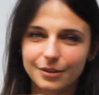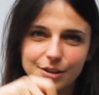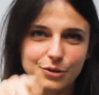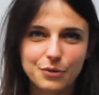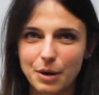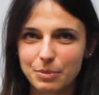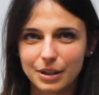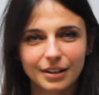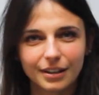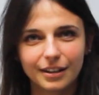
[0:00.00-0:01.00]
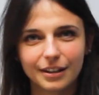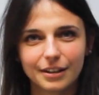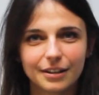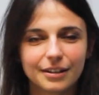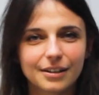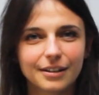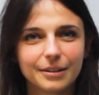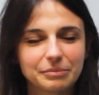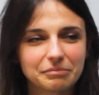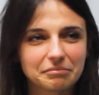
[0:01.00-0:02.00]
describing
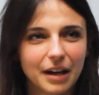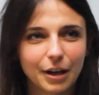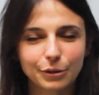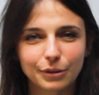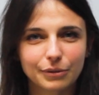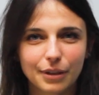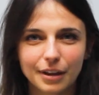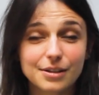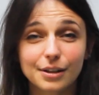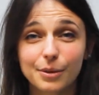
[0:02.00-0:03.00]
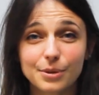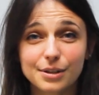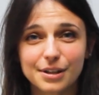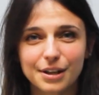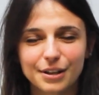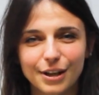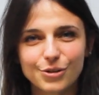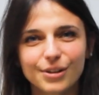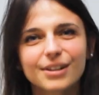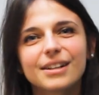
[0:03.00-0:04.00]
a lot of things that I was seeing in
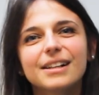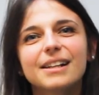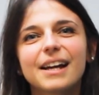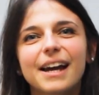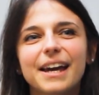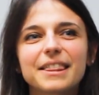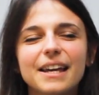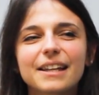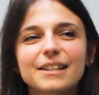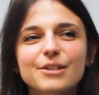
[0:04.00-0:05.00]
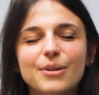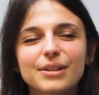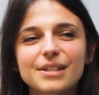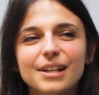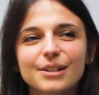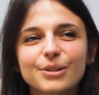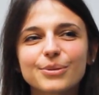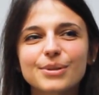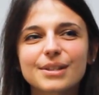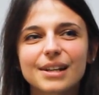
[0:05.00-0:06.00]
nature. And then, so I decided
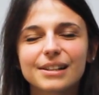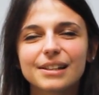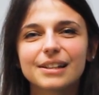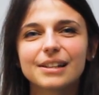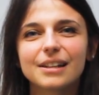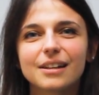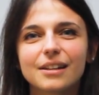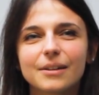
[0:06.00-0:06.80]
to study